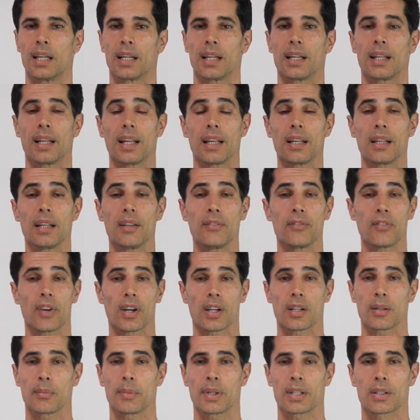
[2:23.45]
And then
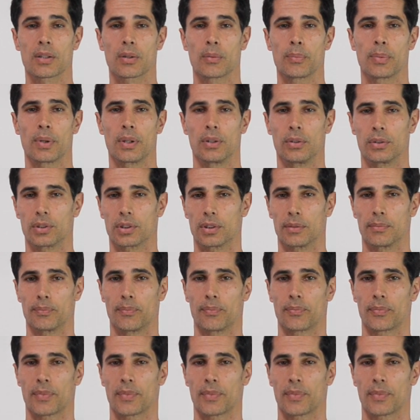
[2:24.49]
environmental pollution.